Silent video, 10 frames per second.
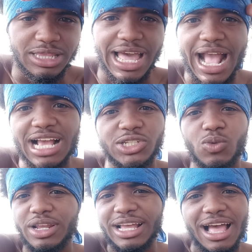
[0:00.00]
Like, I
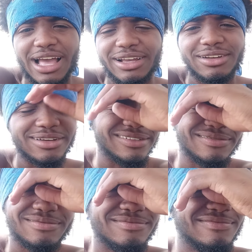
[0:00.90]
swear to God, cub.
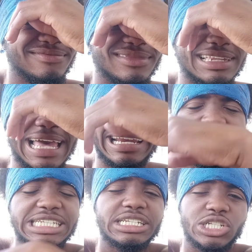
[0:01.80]
Like,
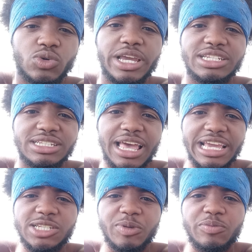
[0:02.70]
that shit is crazy.
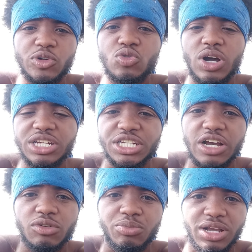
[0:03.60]
Like, it's people who
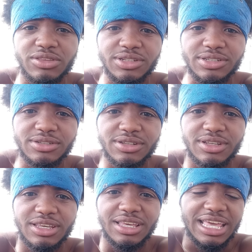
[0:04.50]
undercover brothers,
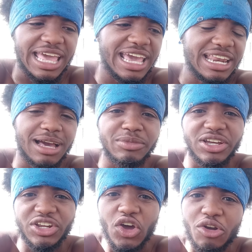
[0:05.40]
and I'm
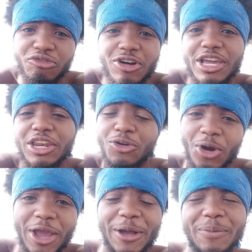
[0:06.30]
looking on the fucking
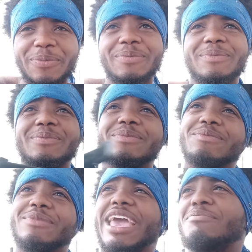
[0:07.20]
gram,
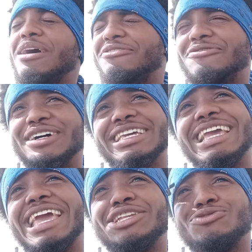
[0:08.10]
and my
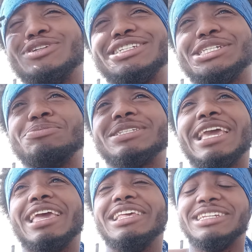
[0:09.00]
fucking intuition keeps
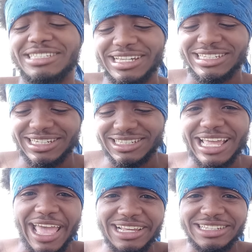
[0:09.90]
saying he's this, he's
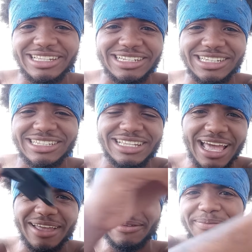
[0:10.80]
that, he's this, he's
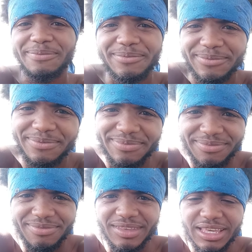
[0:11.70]
that.
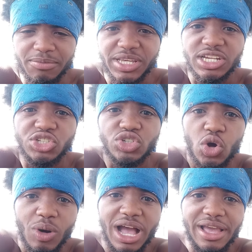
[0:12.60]
Because you know
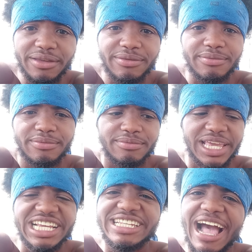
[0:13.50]
why?
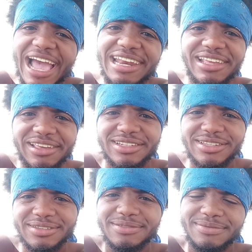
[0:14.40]
He's hiding it.